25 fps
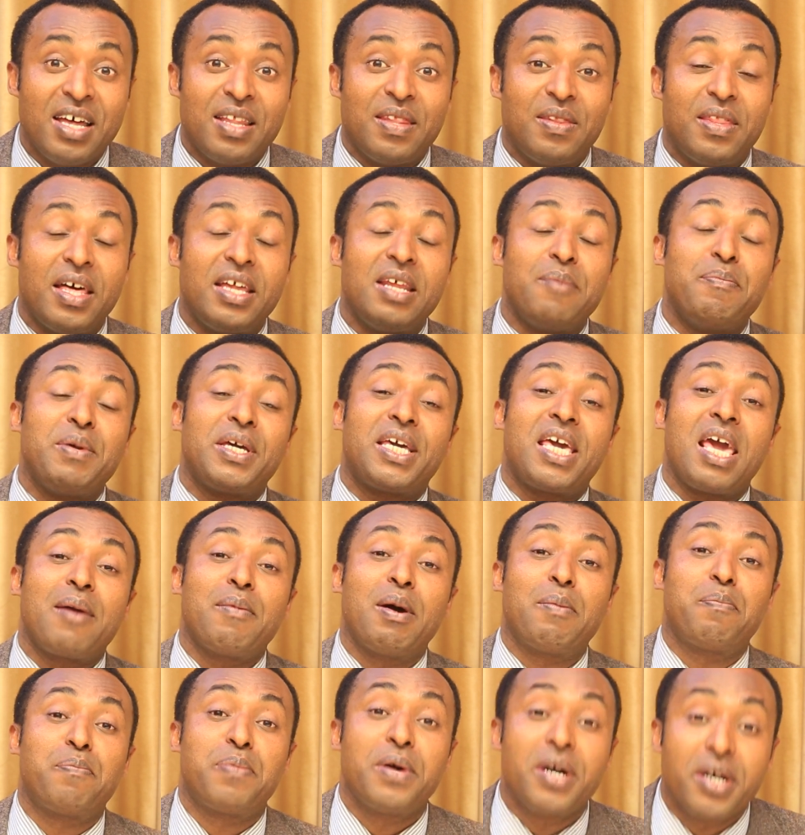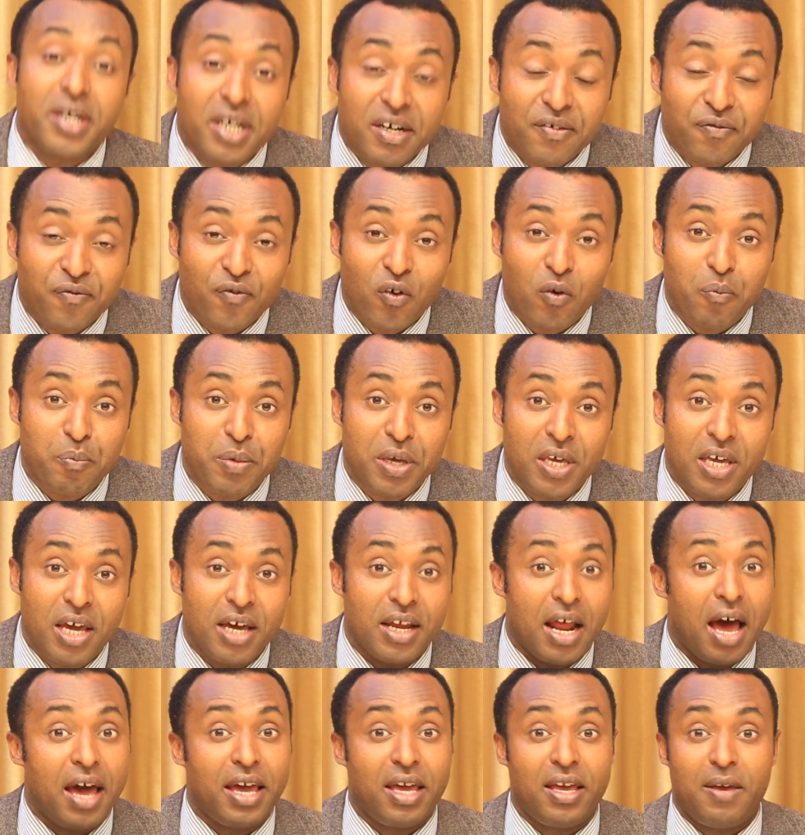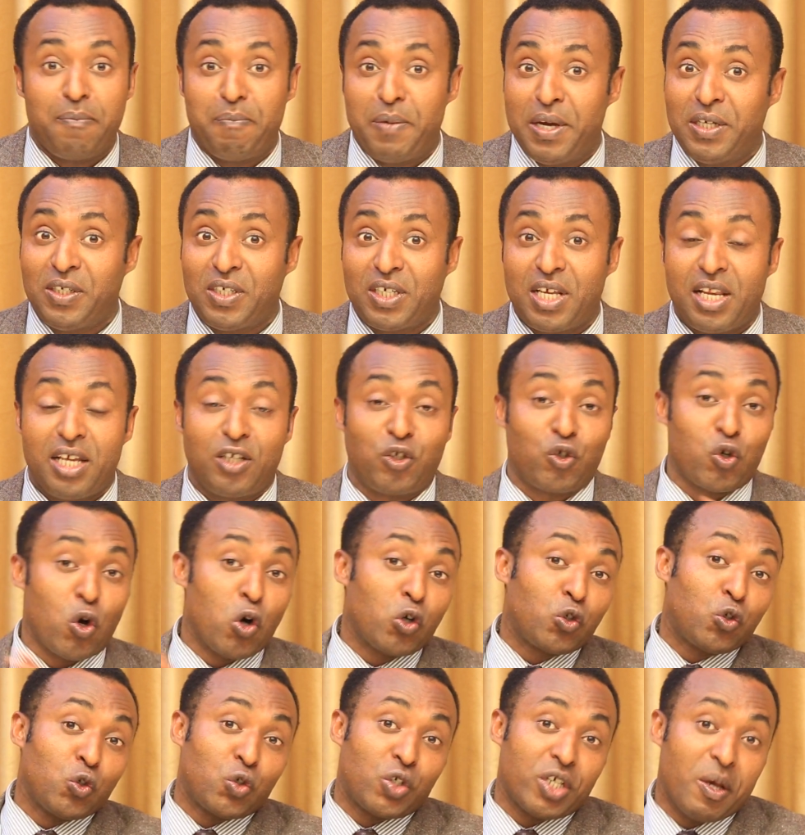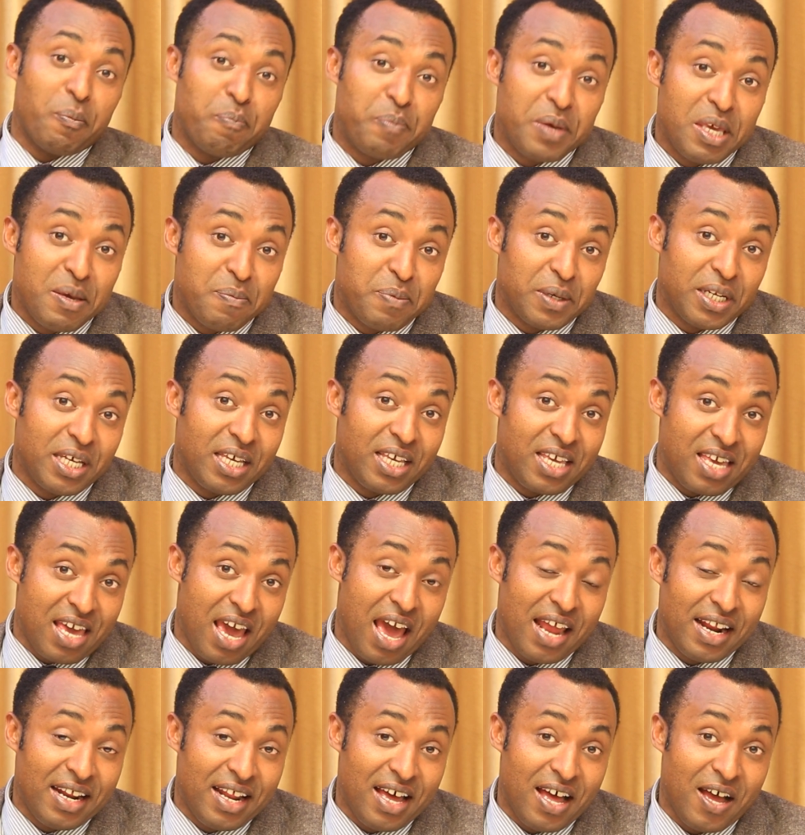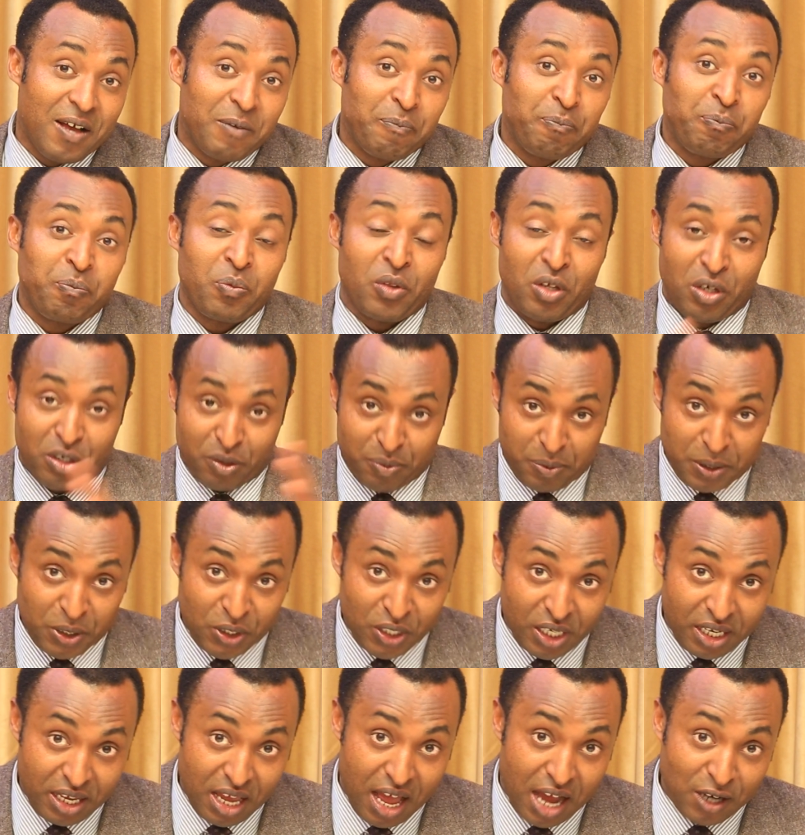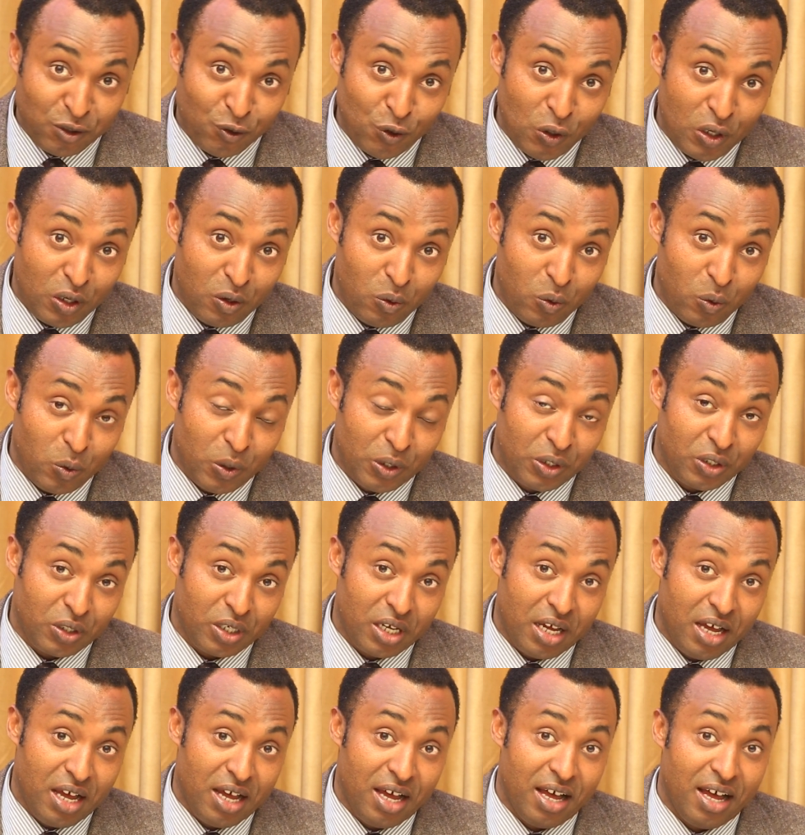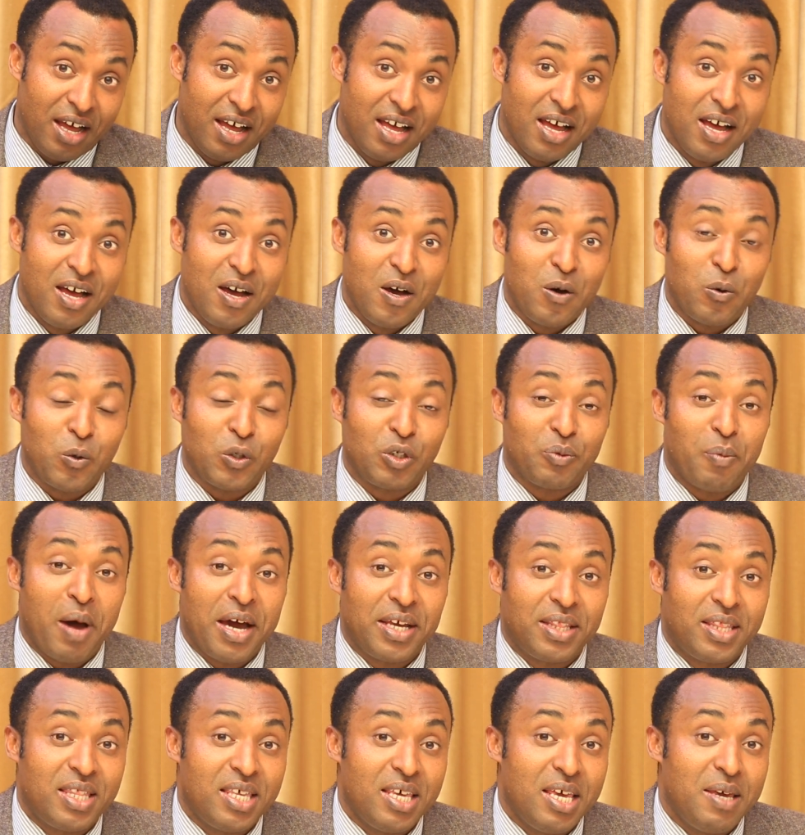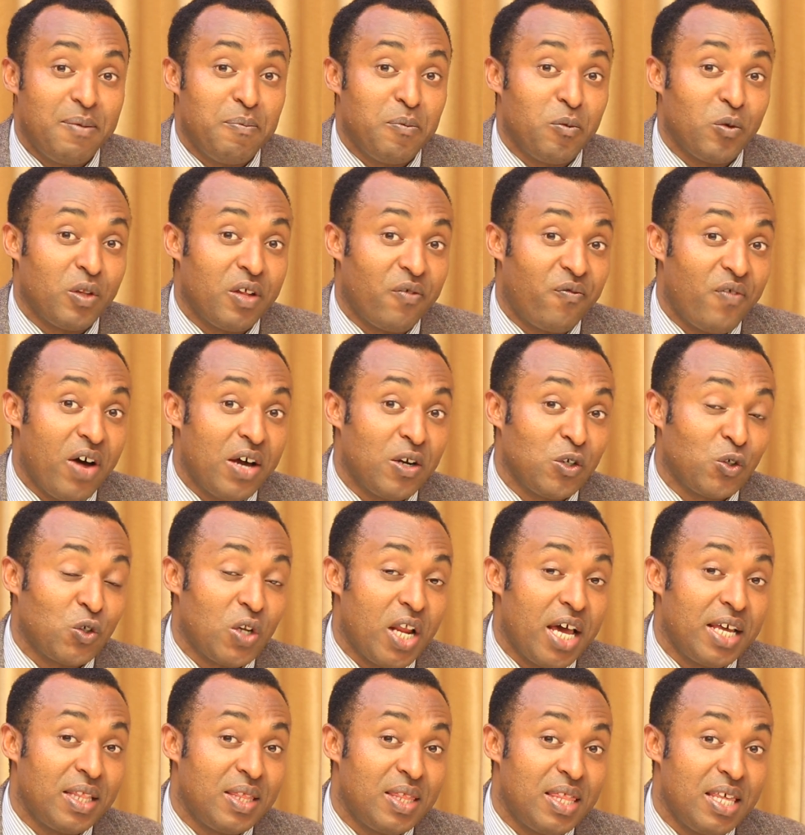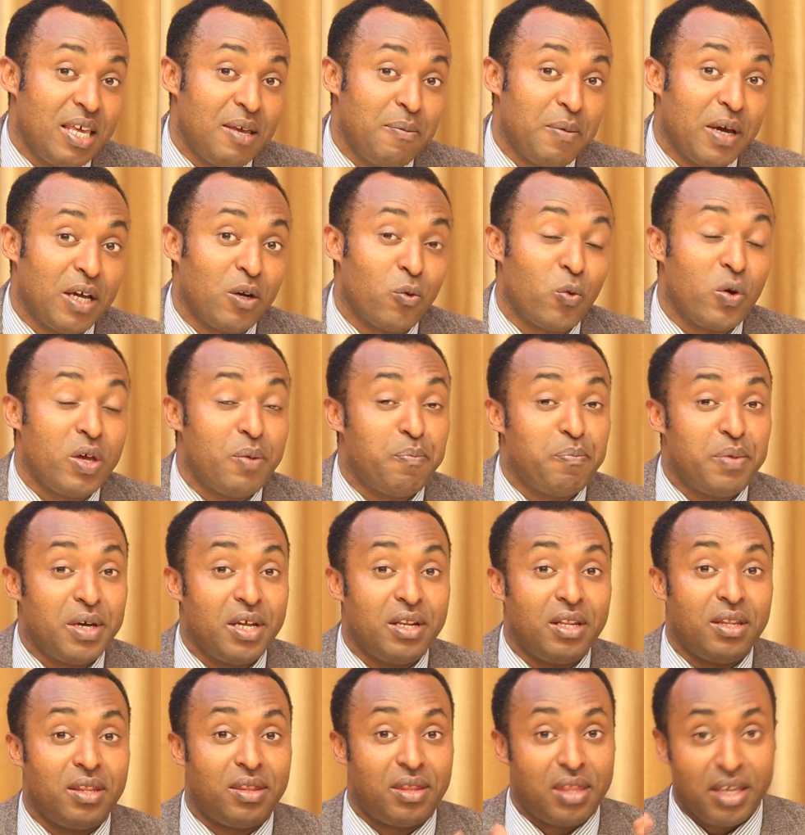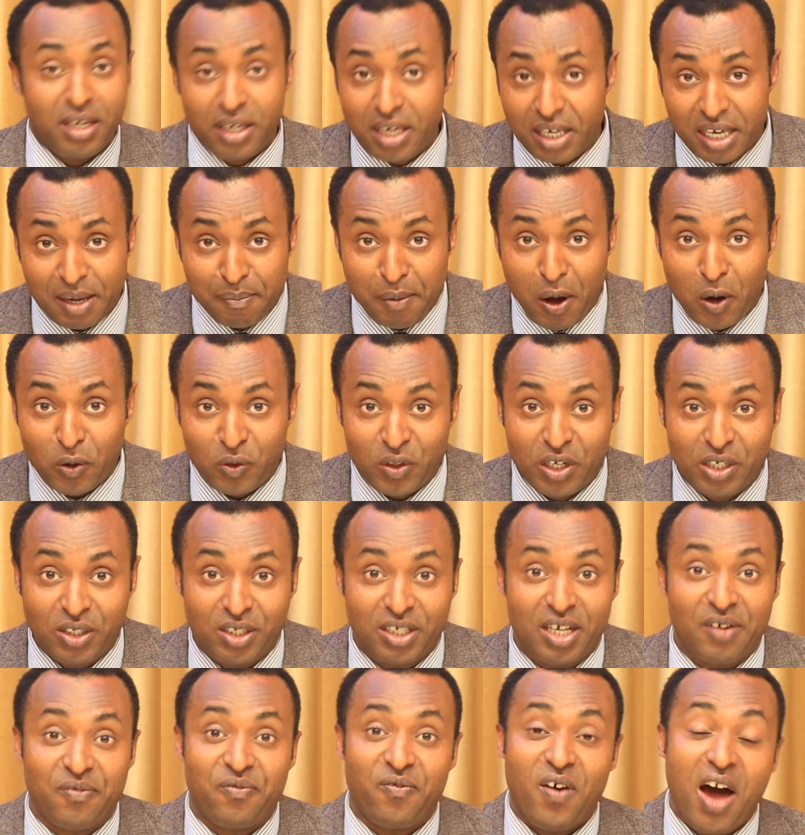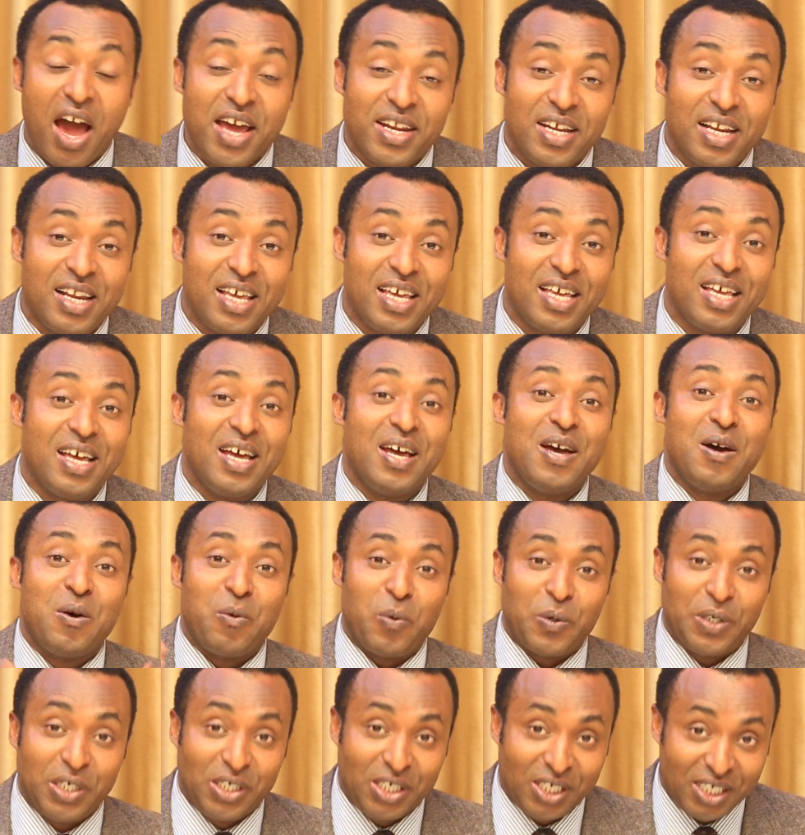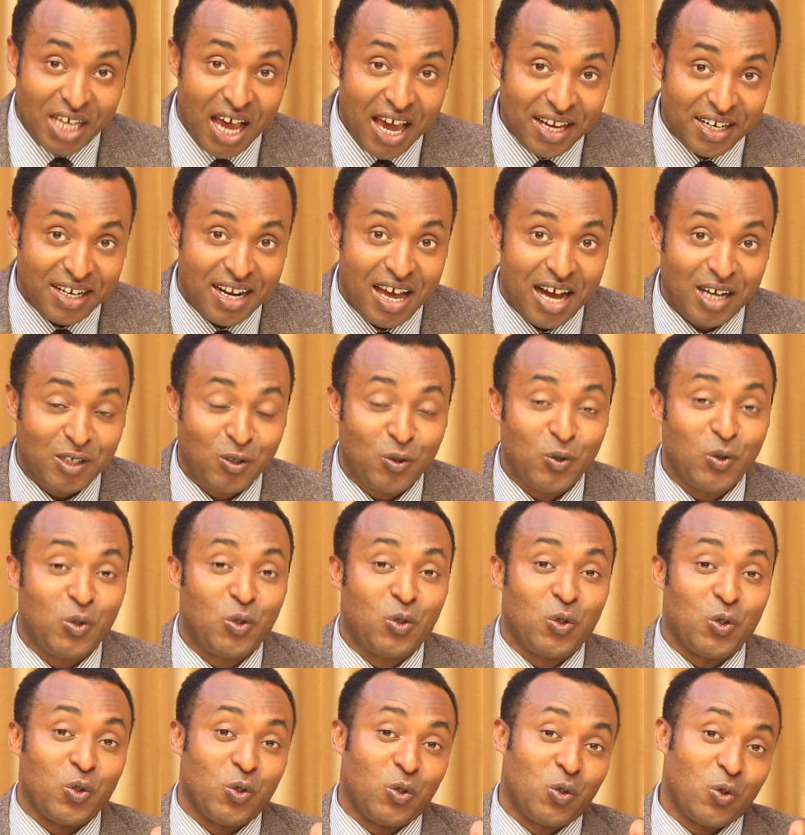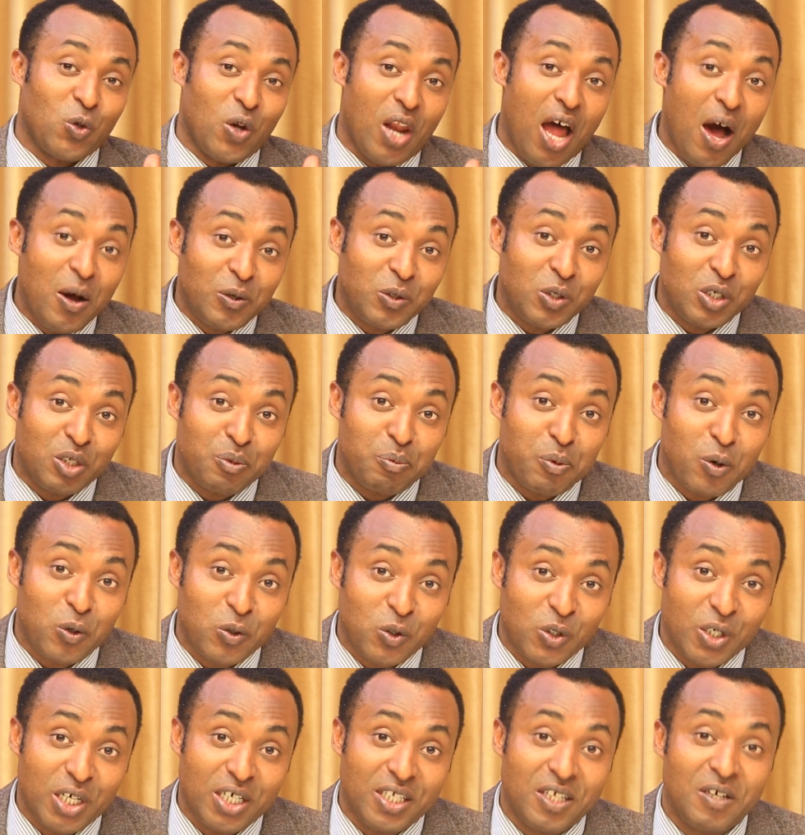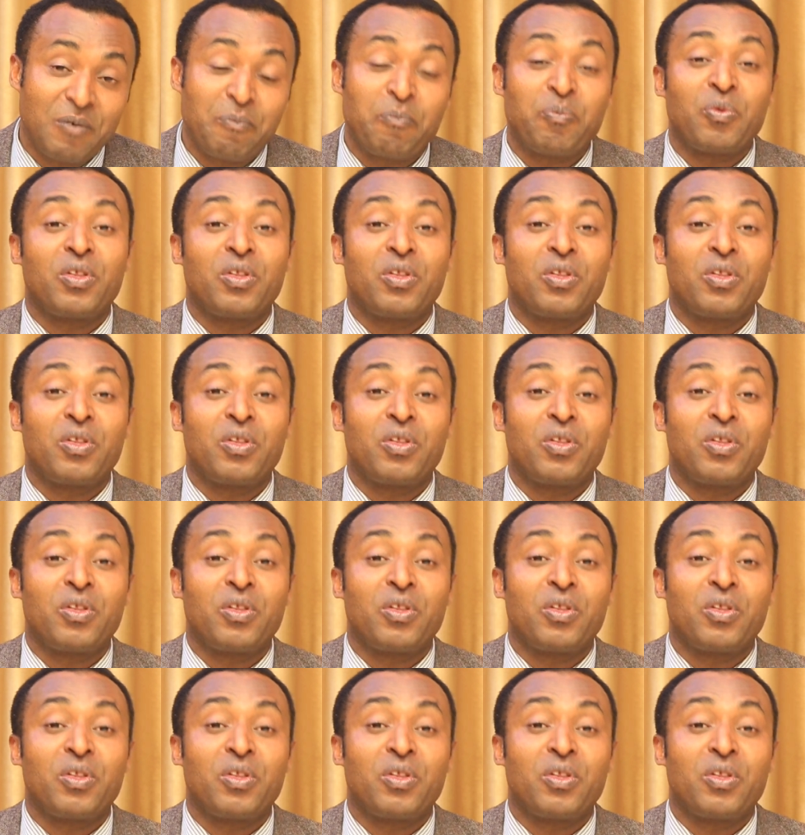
Then it became a burden for me, and I basically talked to some people in Canada, especially actually with my team, with the Fanos Light team, and we've been thinking about this. Then finally, we decided actually to launch this project.